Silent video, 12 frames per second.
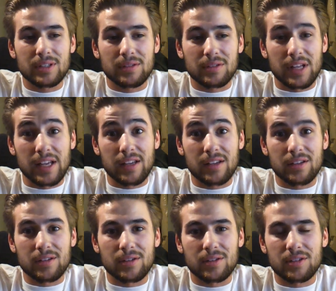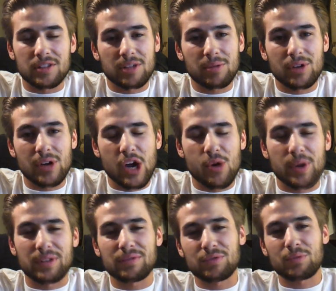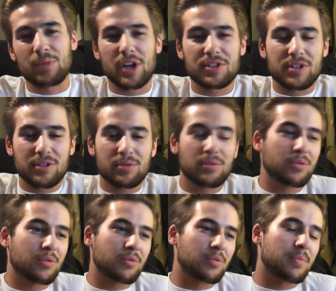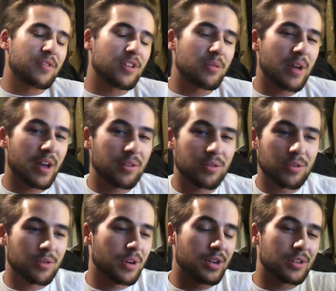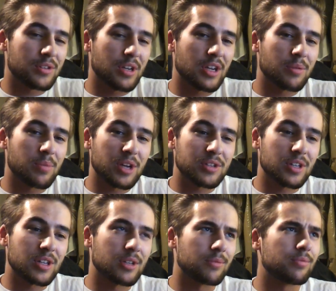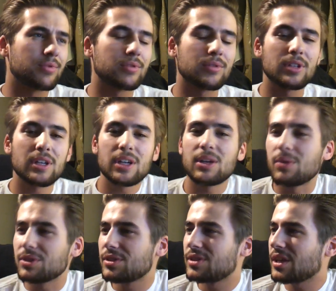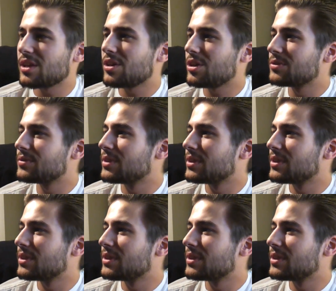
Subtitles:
like it, or just let me know how it went. Positive feedback, what's the saying called?